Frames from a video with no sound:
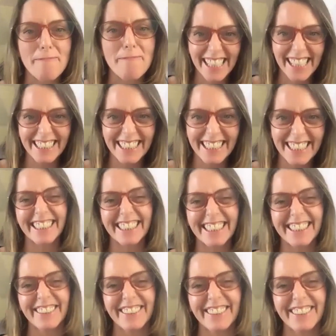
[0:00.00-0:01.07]
Break.
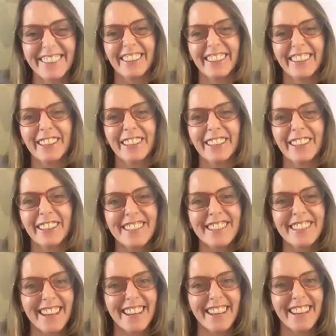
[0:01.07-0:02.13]
Well, you
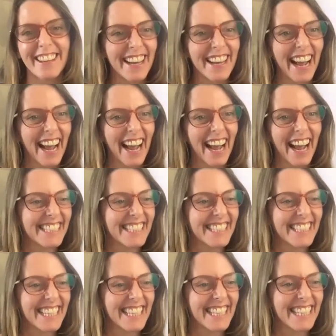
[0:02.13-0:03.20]
deserve it.
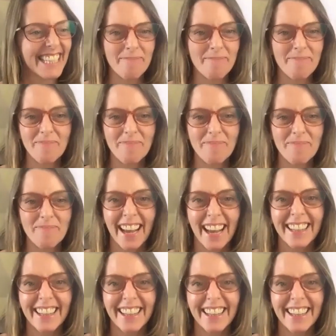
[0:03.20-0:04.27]
And
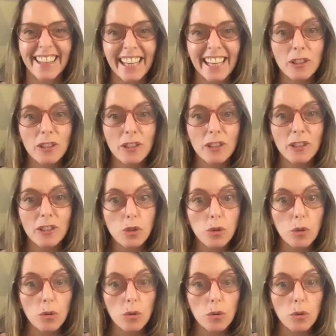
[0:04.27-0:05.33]
thank you
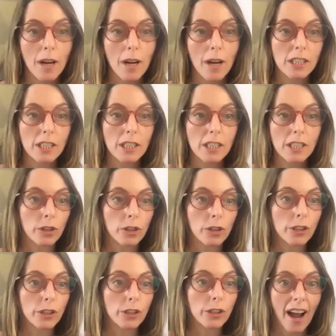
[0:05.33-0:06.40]
so much for
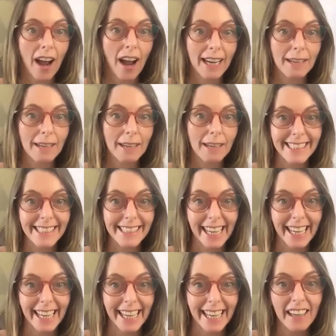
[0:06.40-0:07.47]
your time
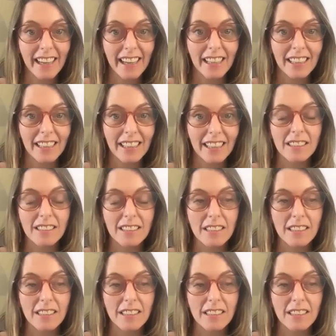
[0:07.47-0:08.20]
today and